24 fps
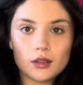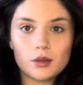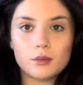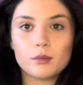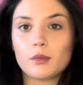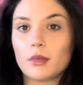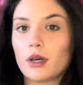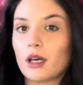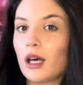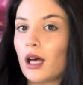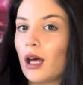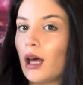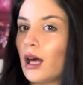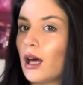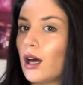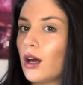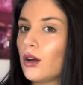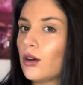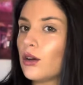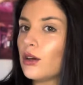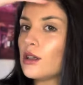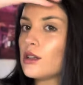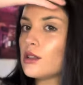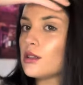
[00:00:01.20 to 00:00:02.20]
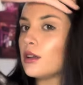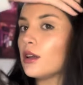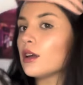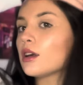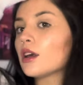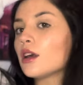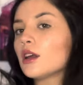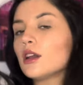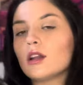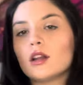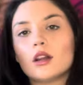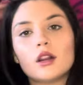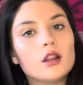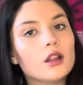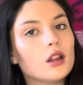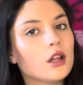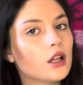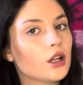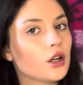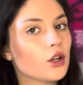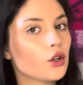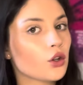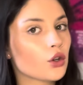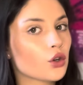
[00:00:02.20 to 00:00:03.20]
My hair is looking a
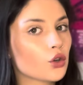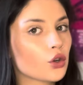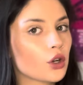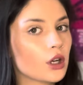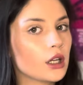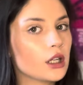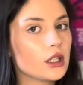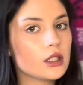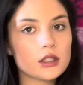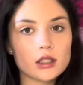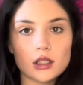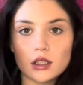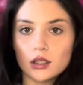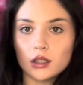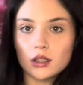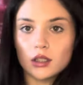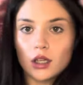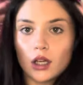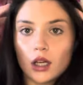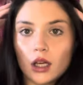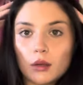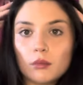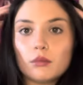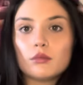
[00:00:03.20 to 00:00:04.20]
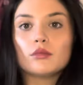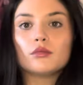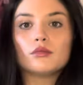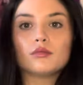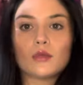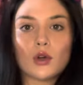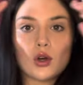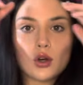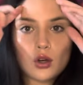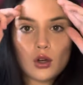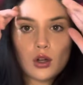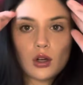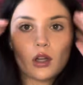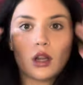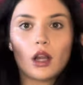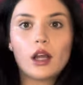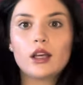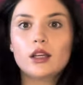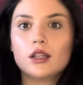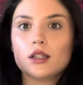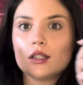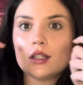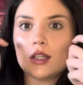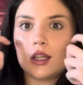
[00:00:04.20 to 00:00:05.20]
little crazy today, I'm not gonna
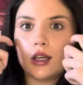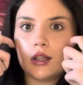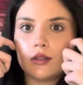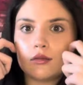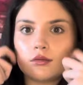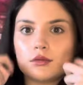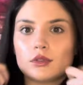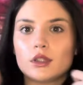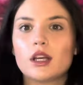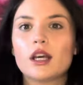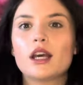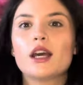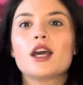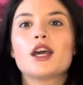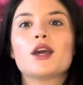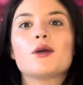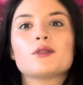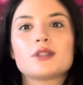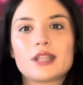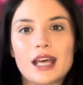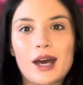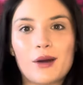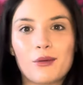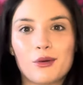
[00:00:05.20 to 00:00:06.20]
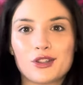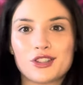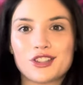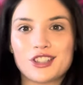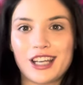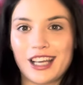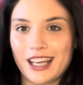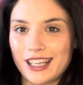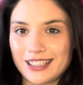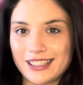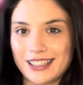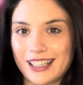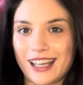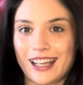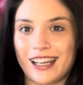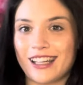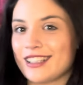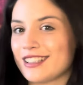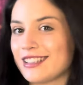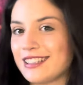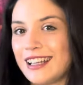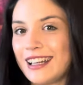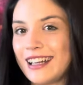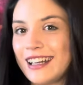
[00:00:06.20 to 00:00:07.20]
lie to you. It was hair wash day yesterday and I
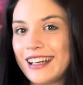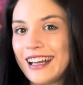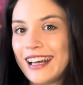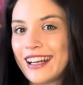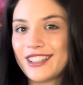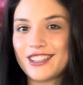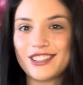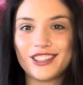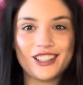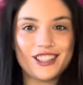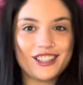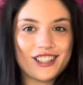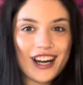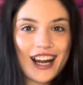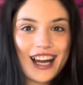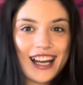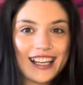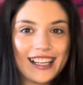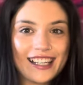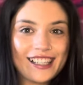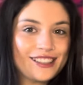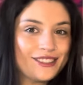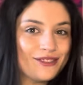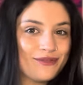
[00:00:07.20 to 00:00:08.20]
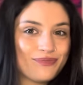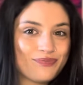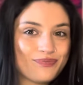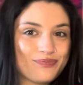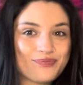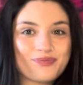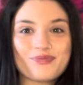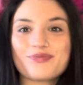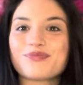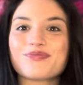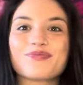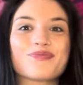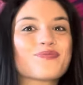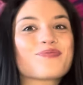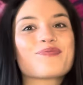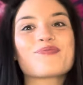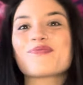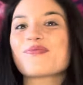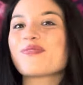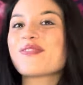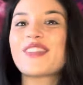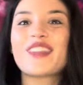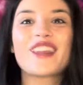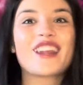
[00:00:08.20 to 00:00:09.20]
just let it naturally dry and
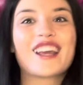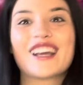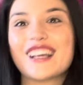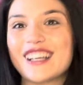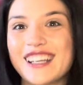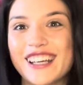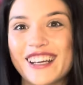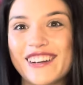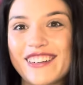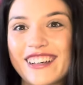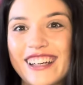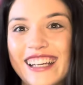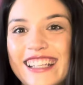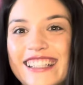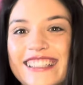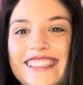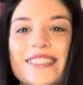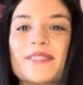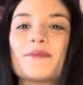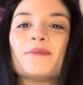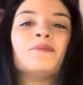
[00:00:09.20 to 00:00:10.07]
here it is.